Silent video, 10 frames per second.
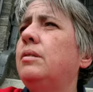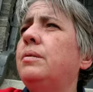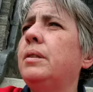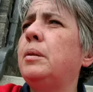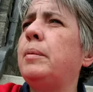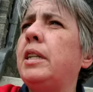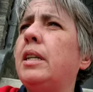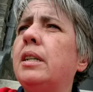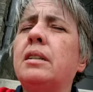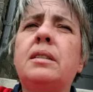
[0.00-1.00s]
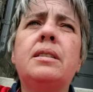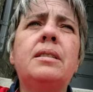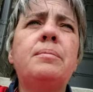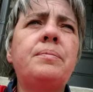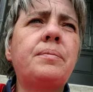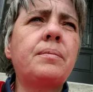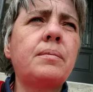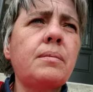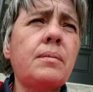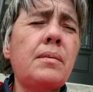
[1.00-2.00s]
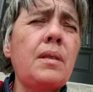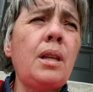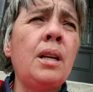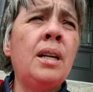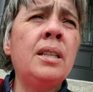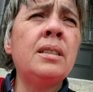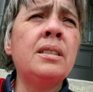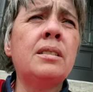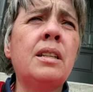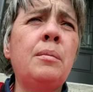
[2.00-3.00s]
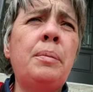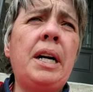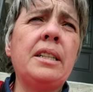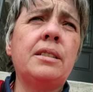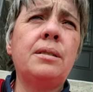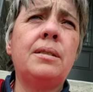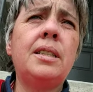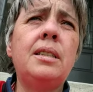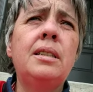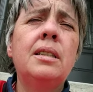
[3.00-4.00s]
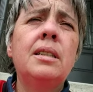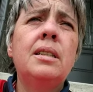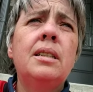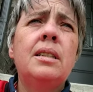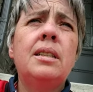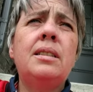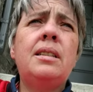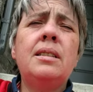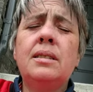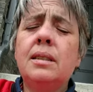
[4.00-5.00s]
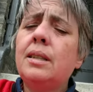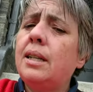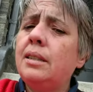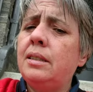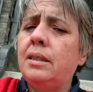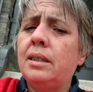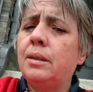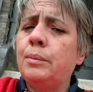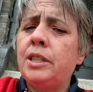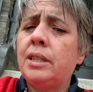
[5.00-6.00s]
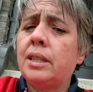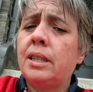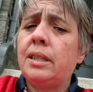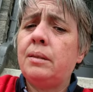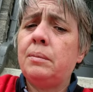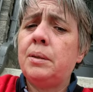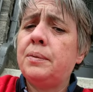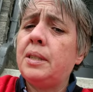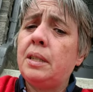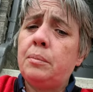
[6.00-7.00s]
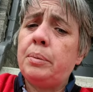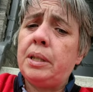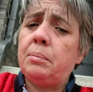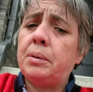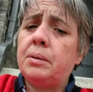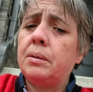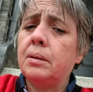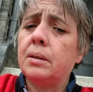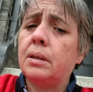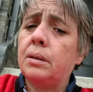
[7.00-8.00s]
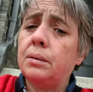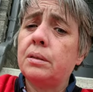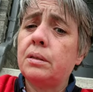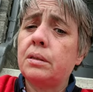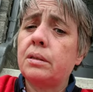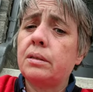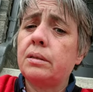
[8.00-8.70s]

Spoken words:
freebie, I call it. Let's get back to it. It does allow you to communicate with dead people or ghosts.